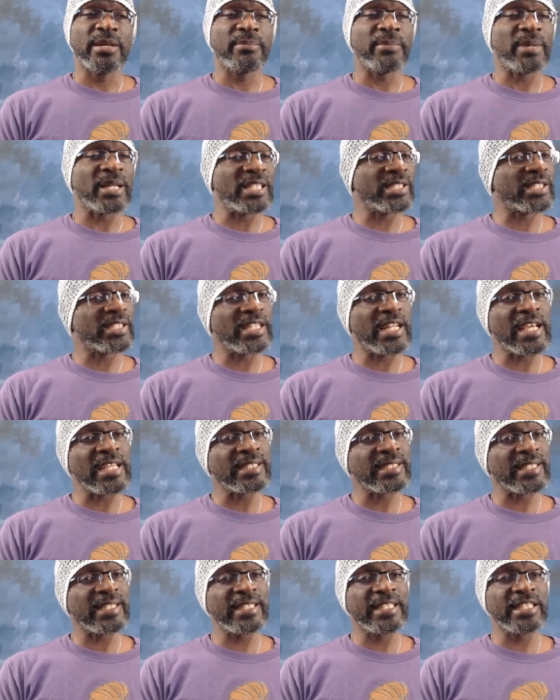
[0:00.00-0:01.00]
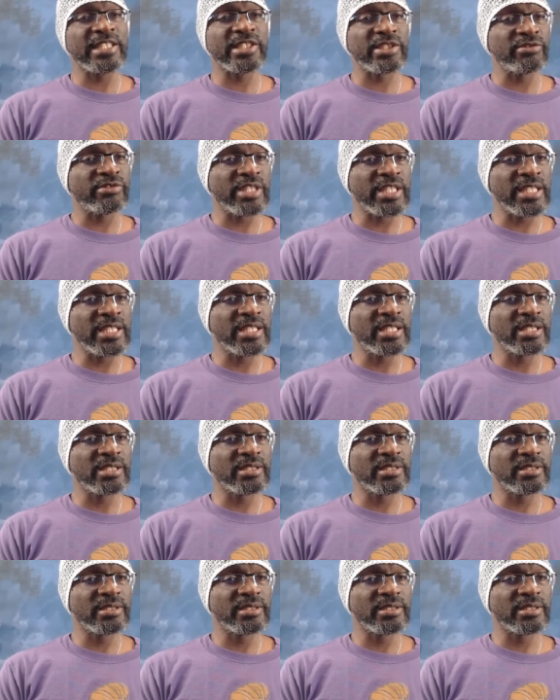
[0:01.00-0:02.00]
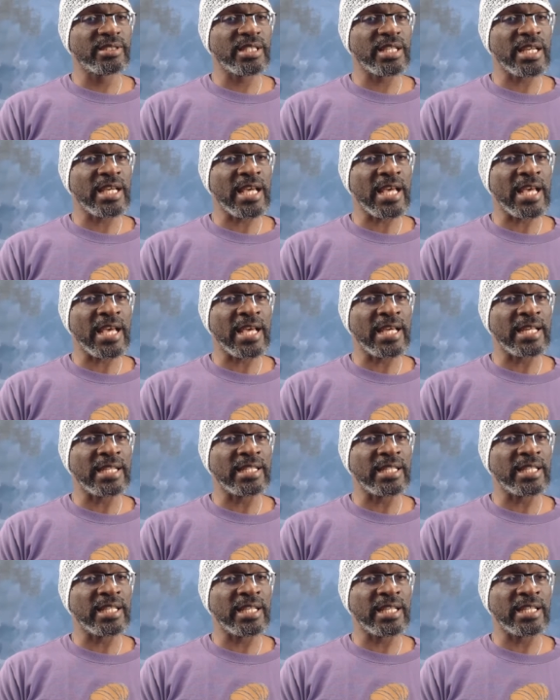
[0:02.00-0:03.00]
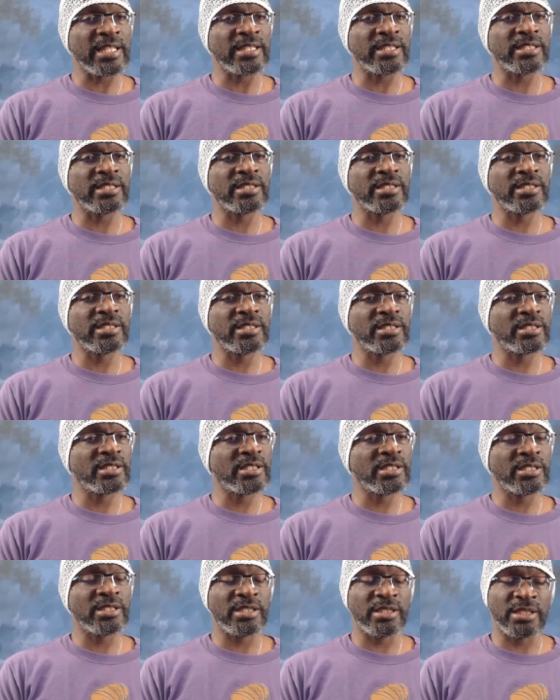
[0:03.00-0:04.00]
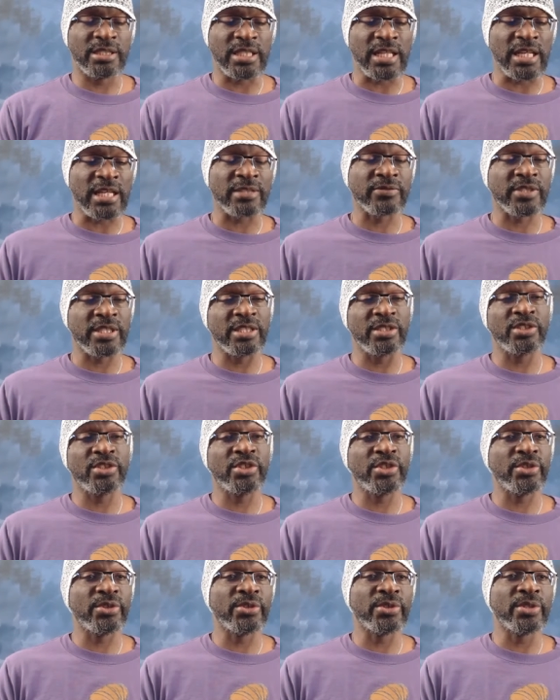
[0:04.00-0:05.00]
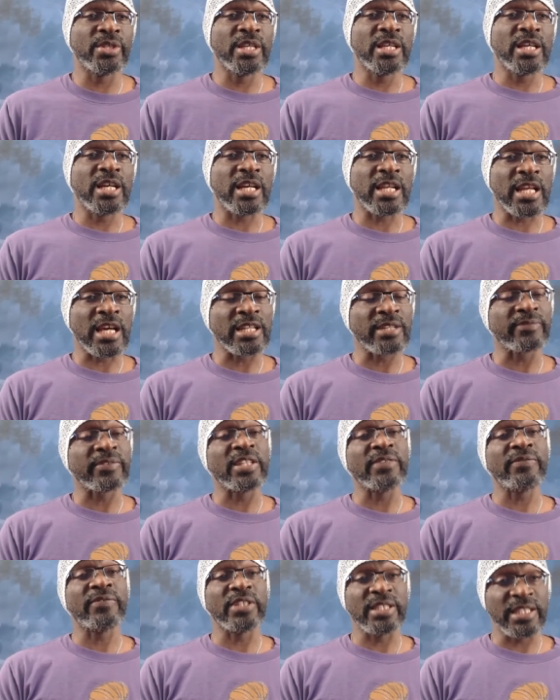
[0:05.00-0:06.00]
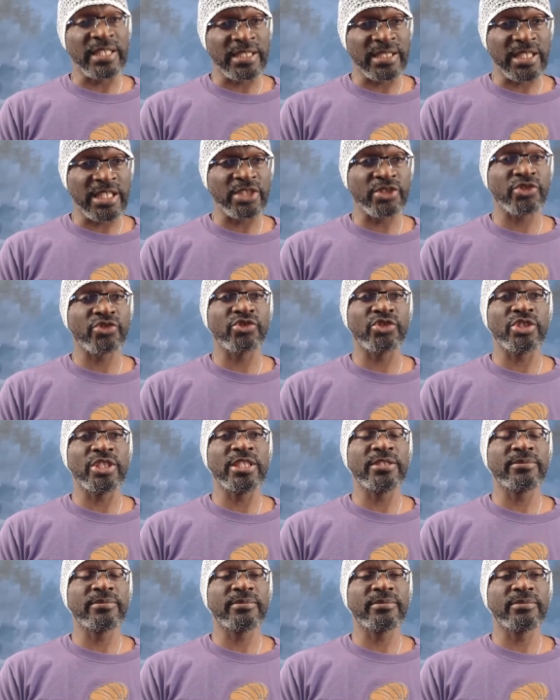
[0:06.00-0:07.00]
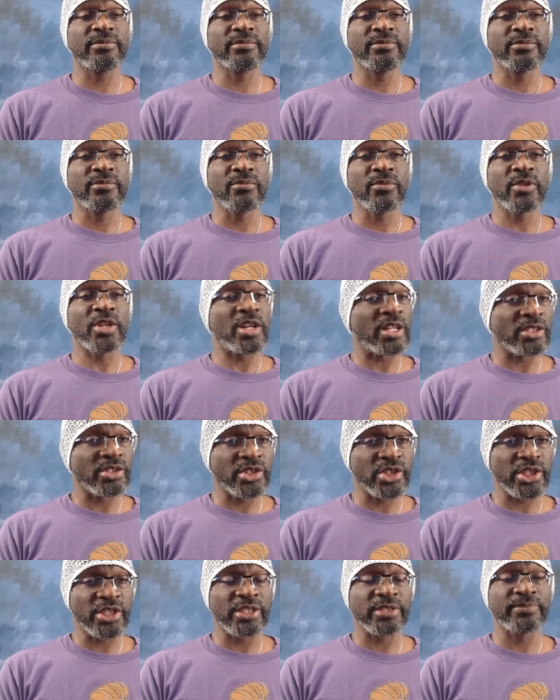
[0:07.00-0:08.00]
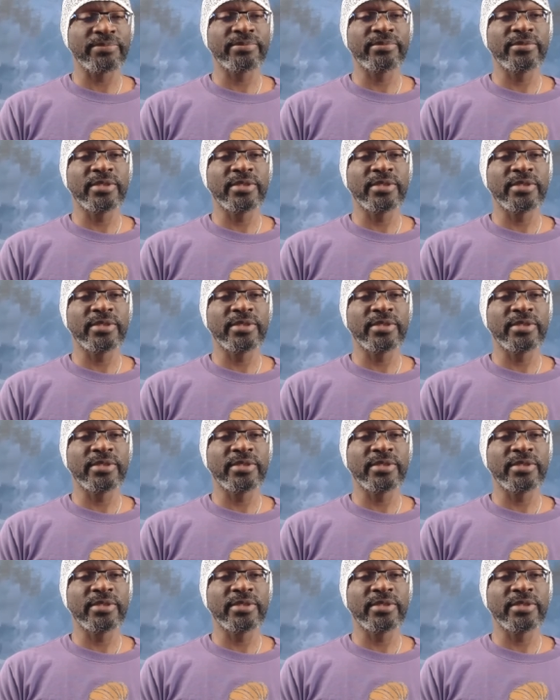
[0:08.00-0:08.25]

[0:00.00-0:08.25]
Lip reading: But it's a nice, easy read, and it delves into a lot of different things: history, culture,